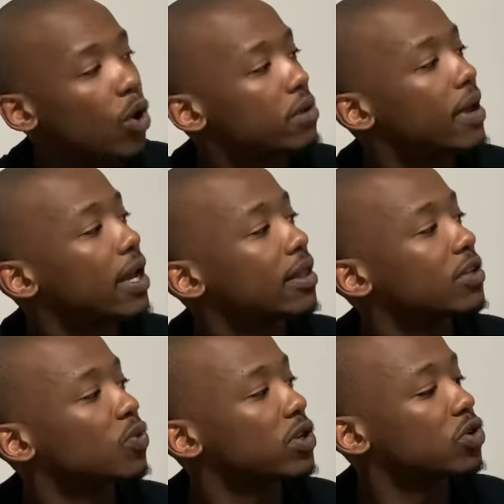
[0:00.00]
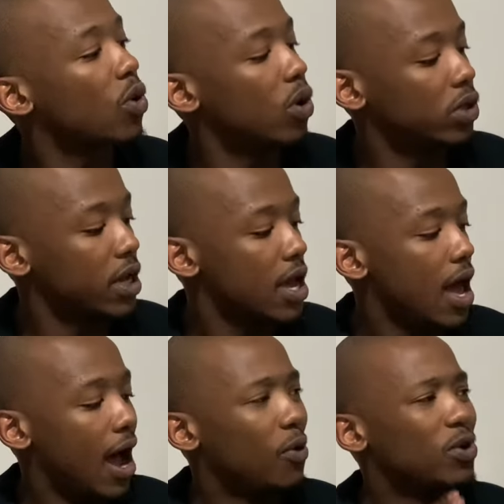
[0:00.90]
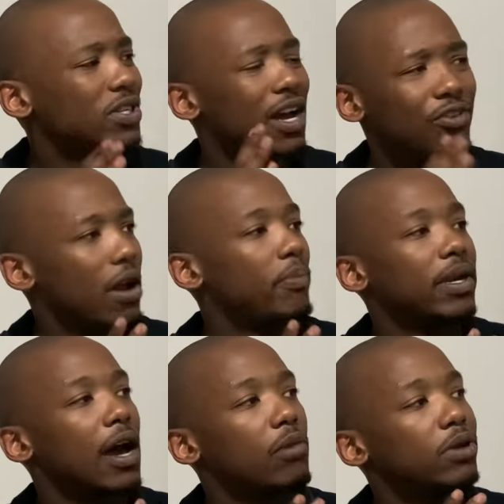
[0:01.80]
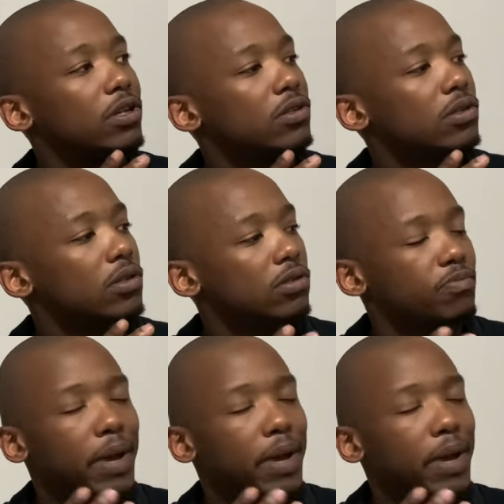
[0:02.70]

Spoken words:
coin make, that's what it's called. I won't unwrap it now because it's